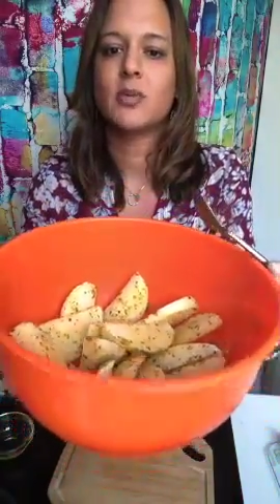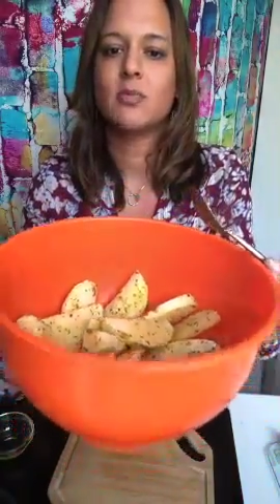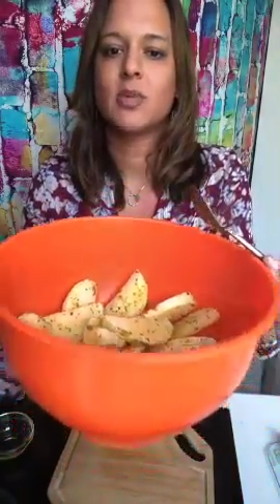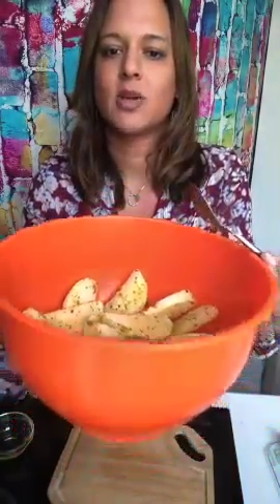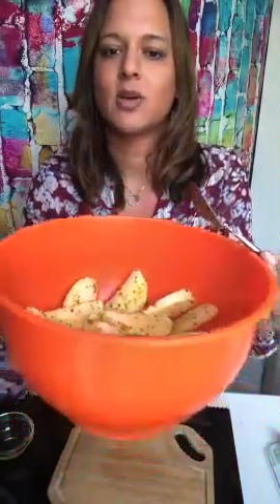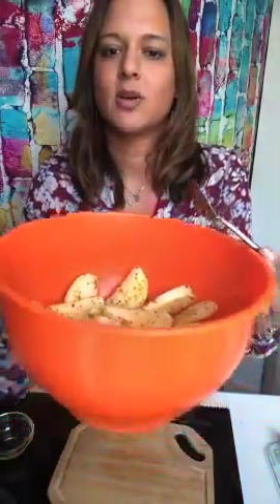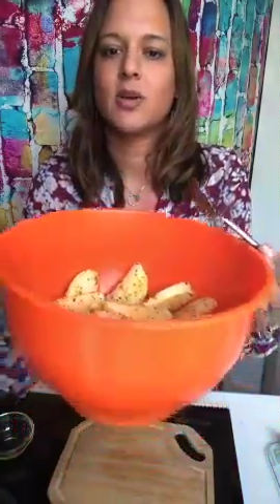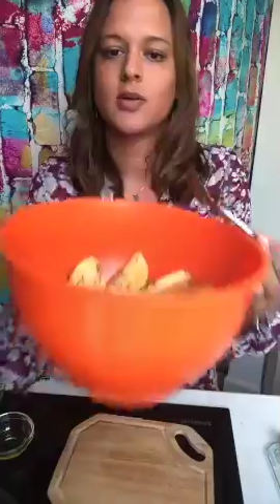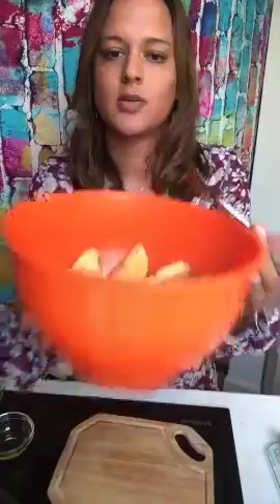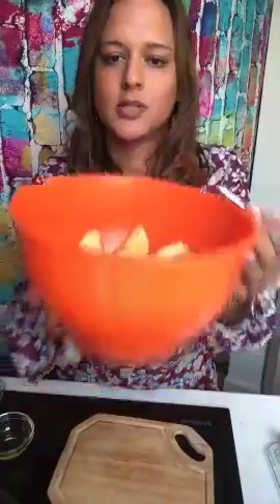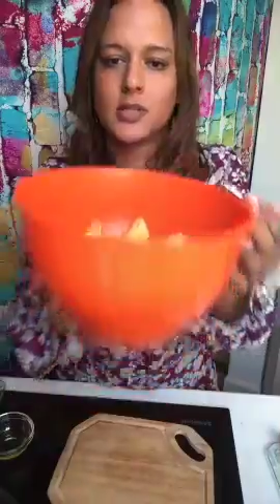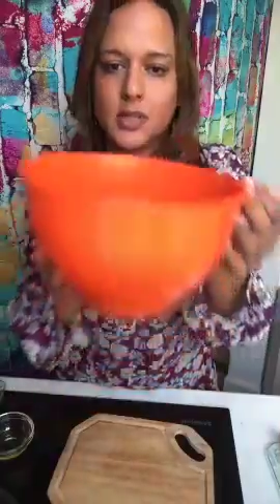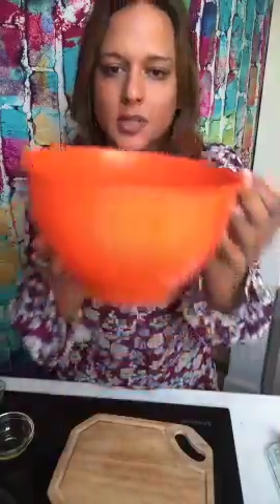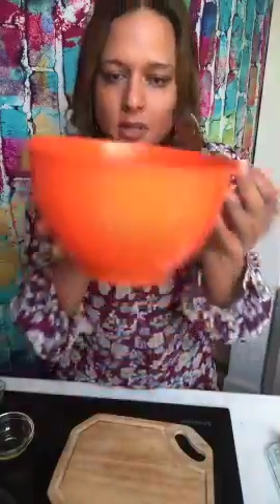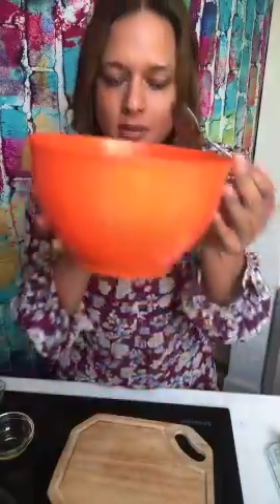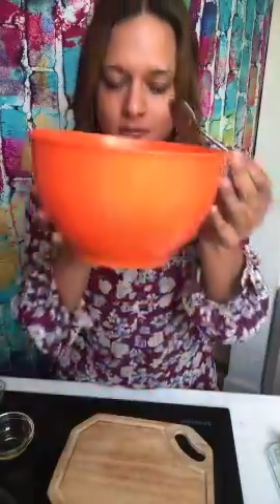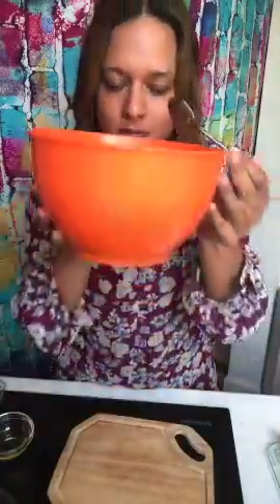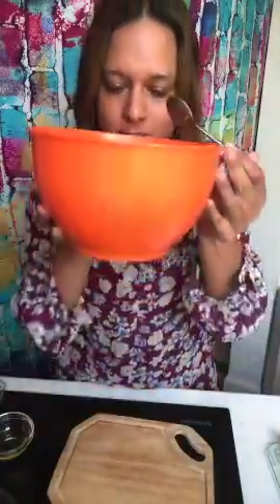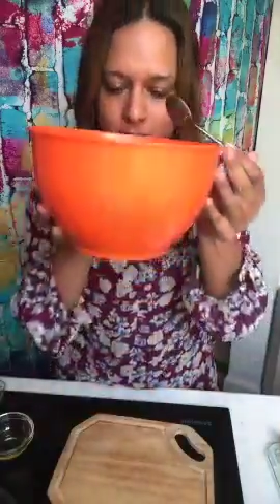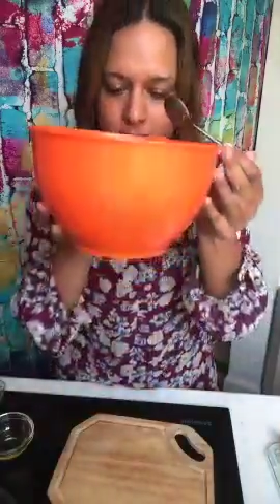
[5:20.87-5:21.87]
because
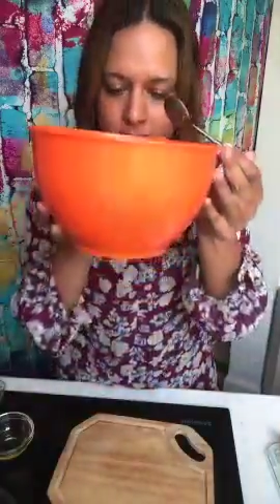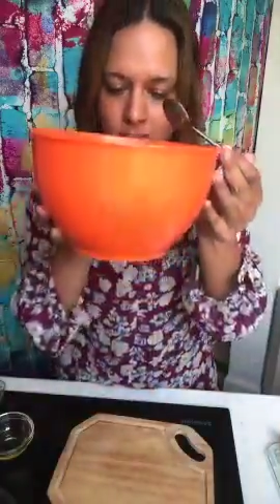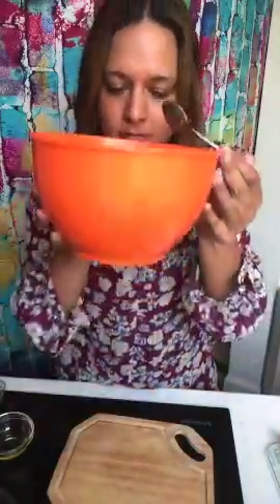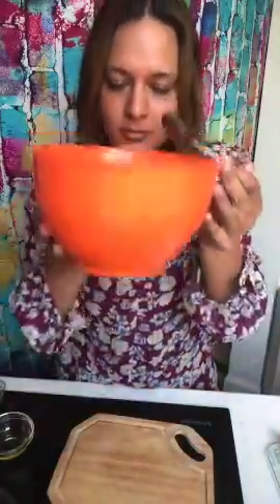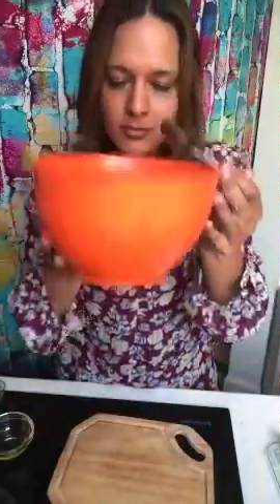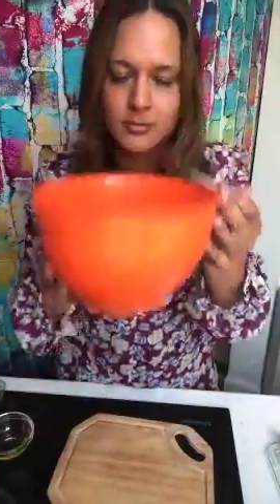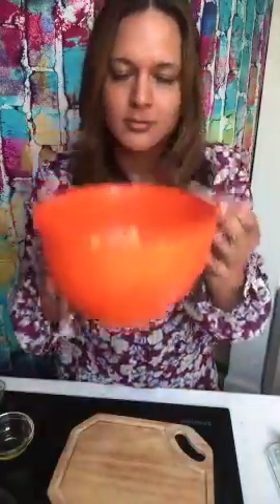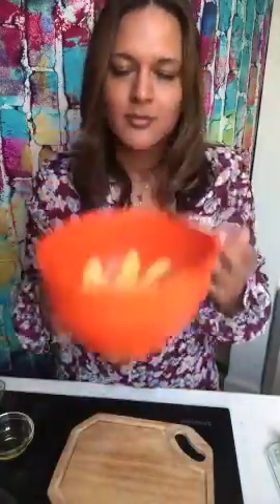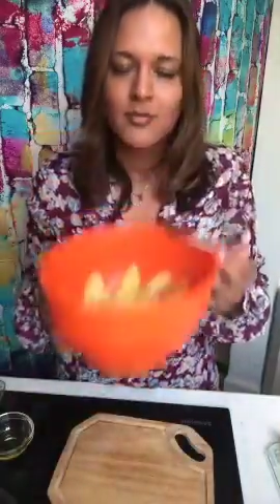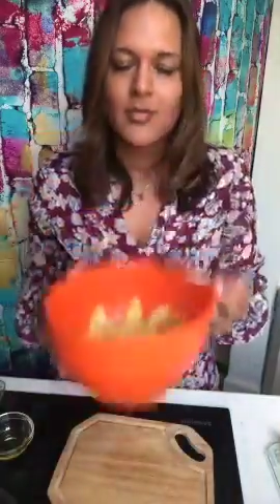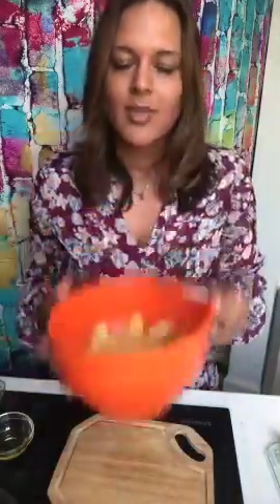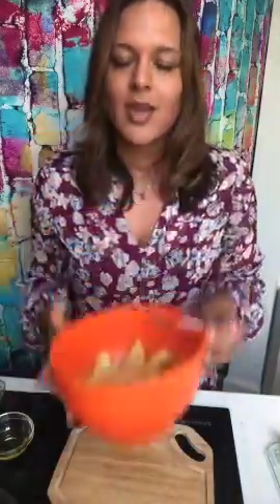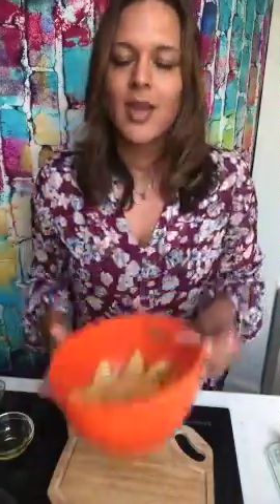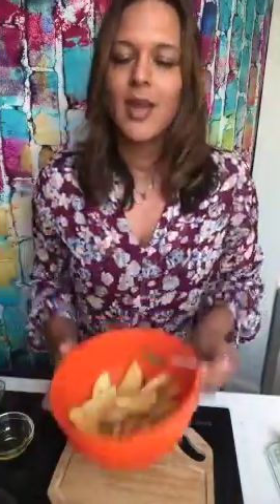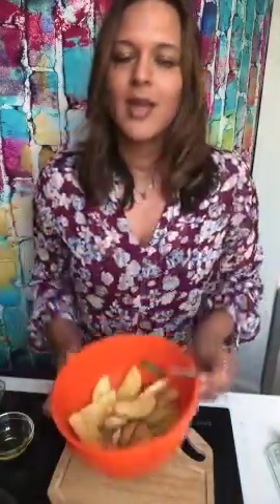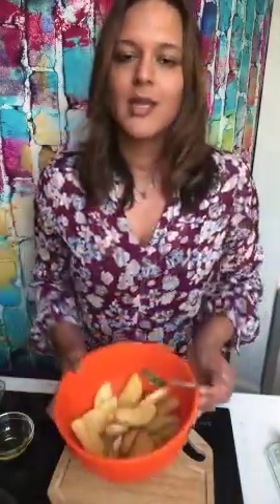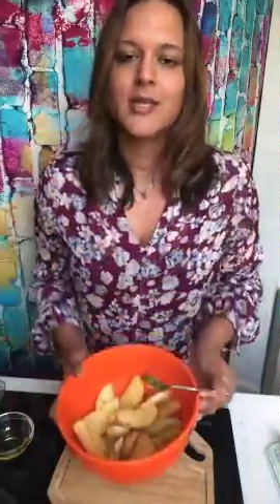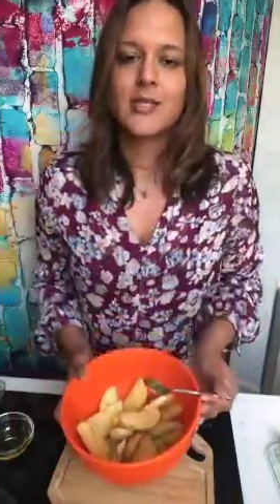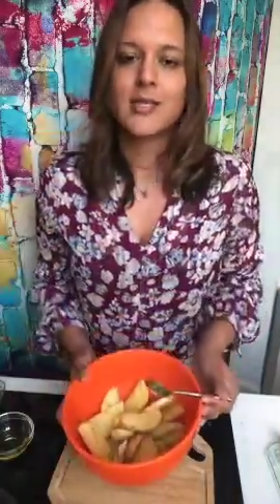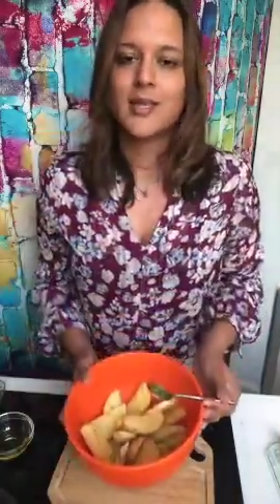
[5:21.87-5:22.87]

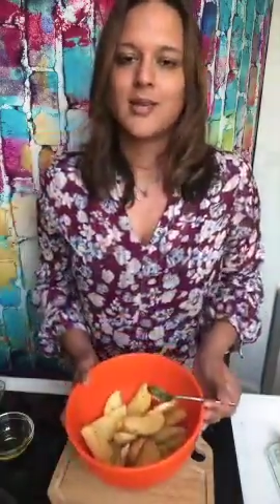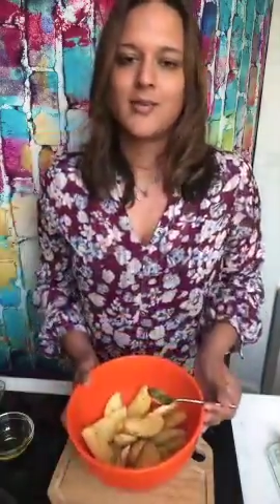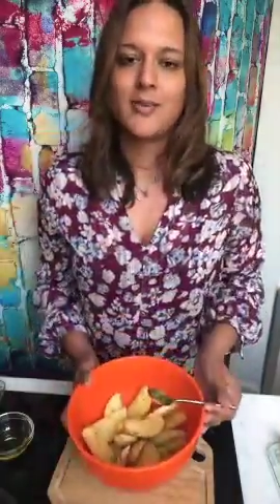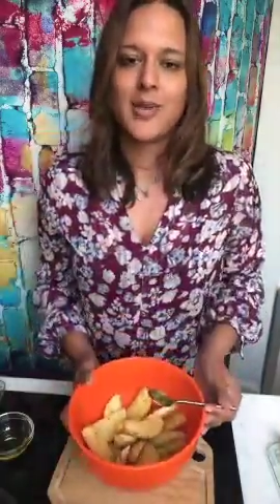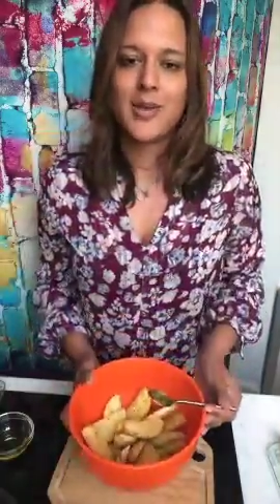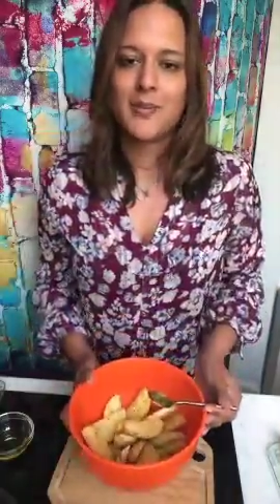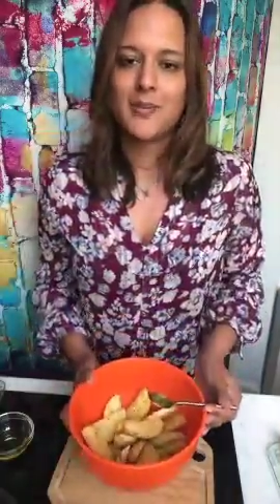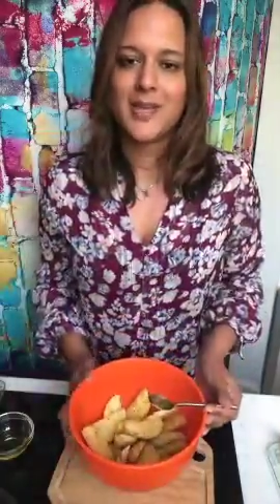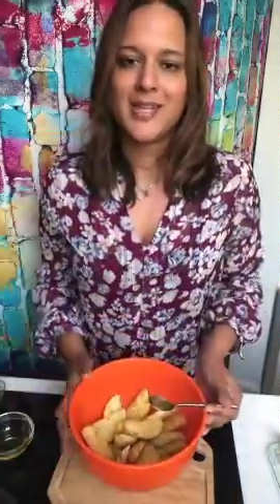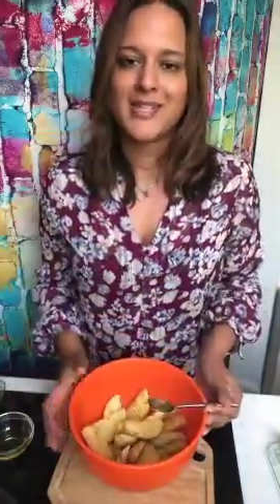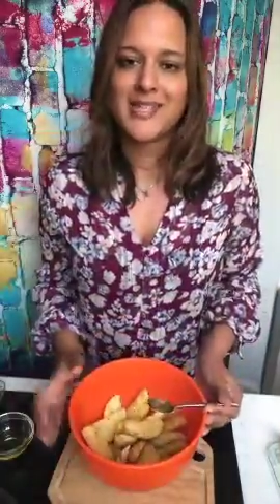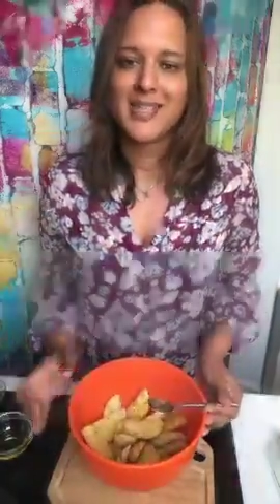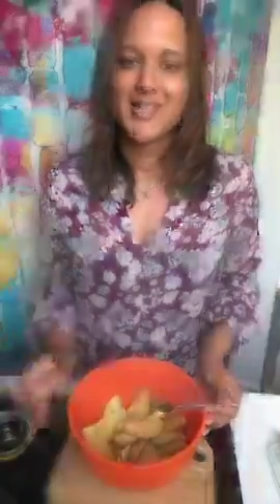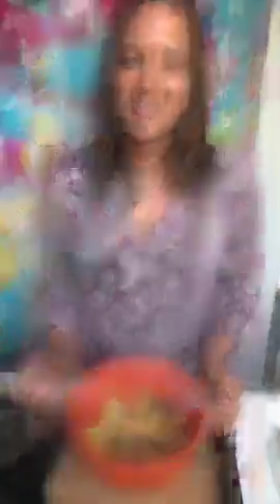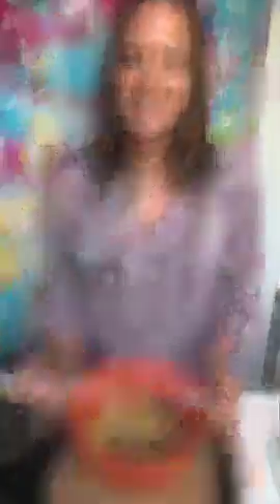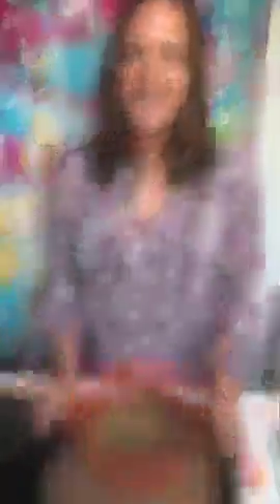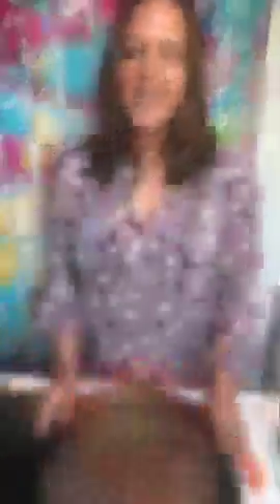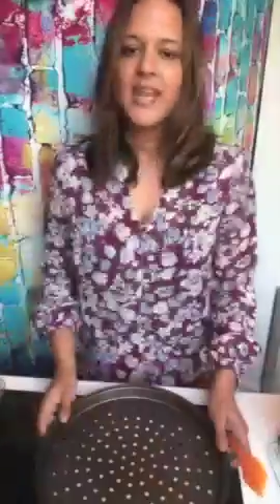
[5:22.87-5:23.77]
it's going to be amazing.